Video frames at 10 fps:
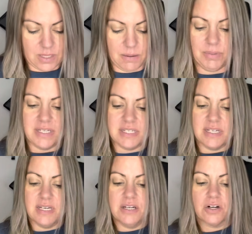place it
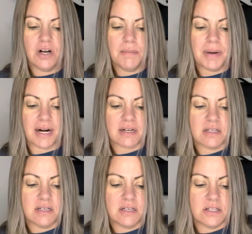in your compact.
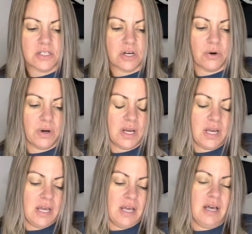So
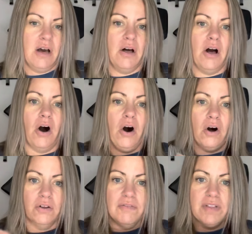all
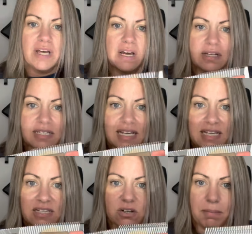of the cut
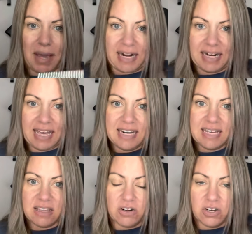tins are magnetic.
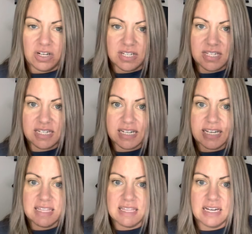They're going to stick
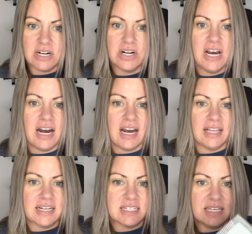in there. I
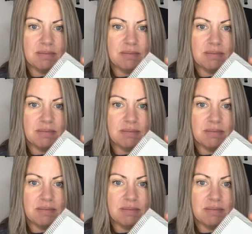like to keep